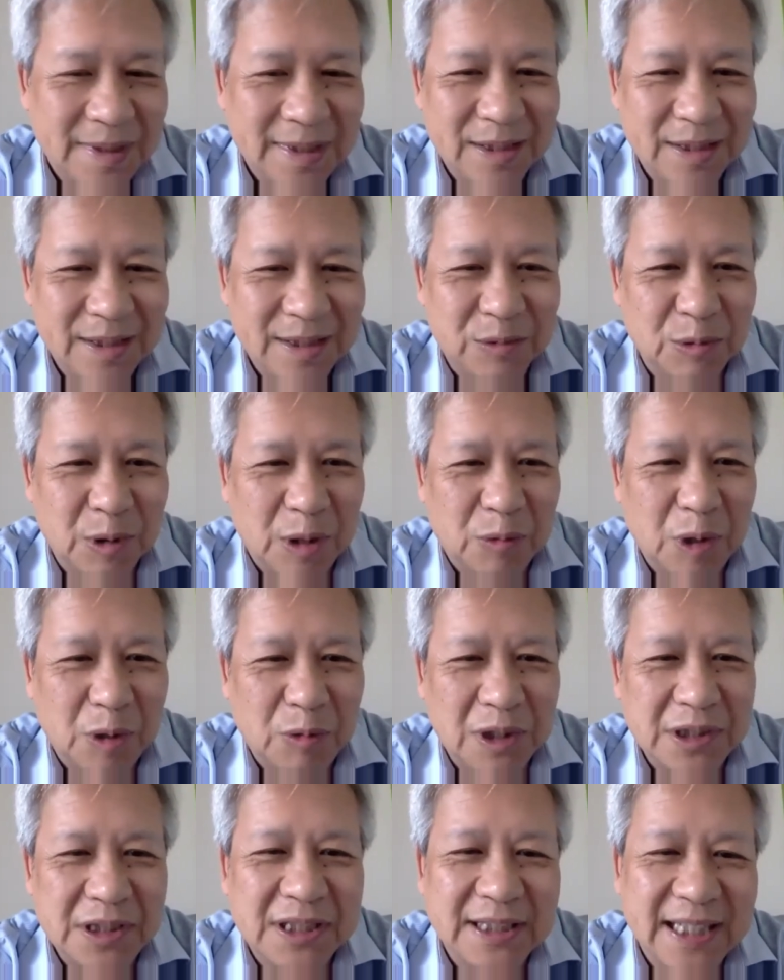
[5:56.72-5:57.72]

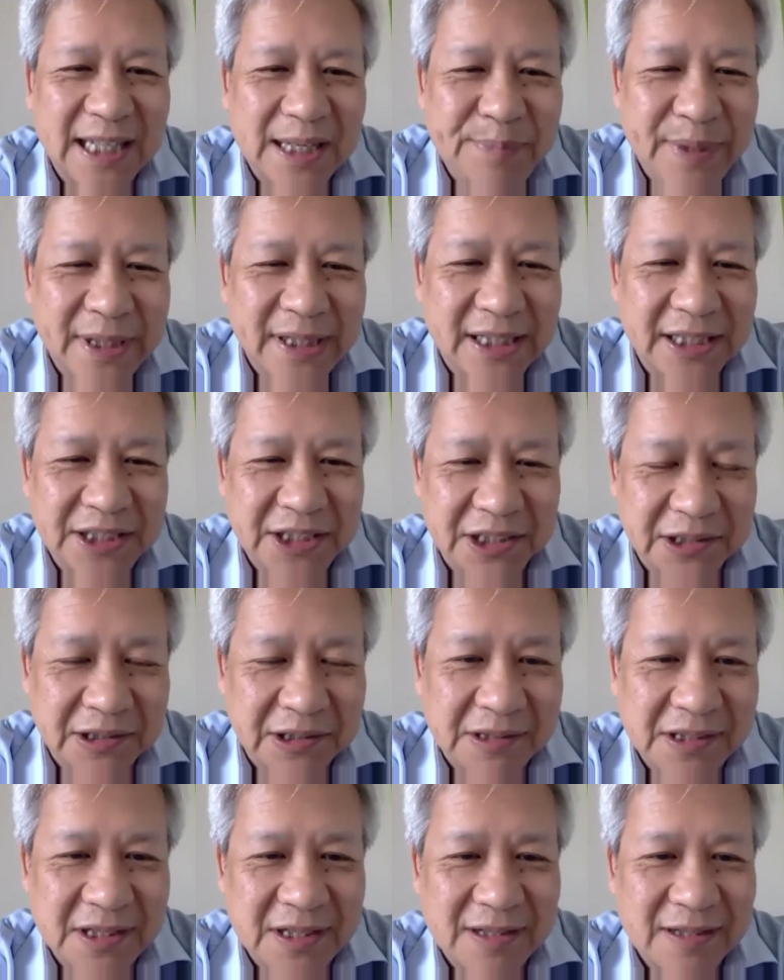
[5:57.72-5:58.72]
what are their big
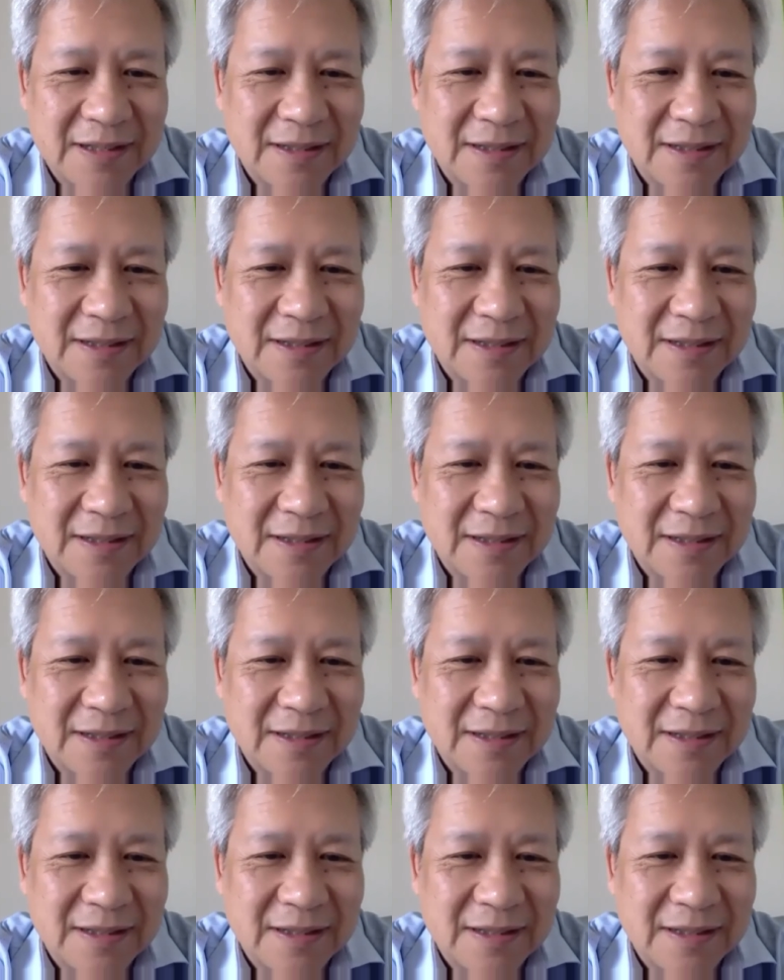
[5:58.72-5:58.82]
issues?